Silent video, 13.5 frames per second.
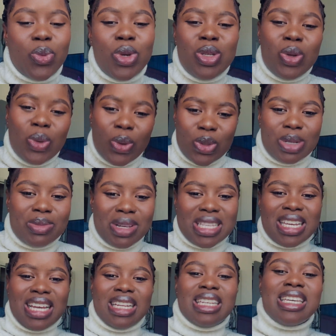which
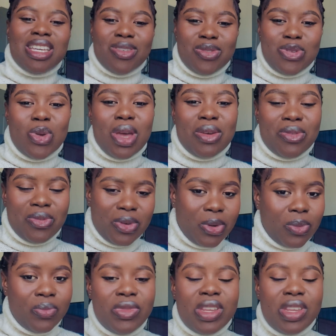automatically gives you a fail.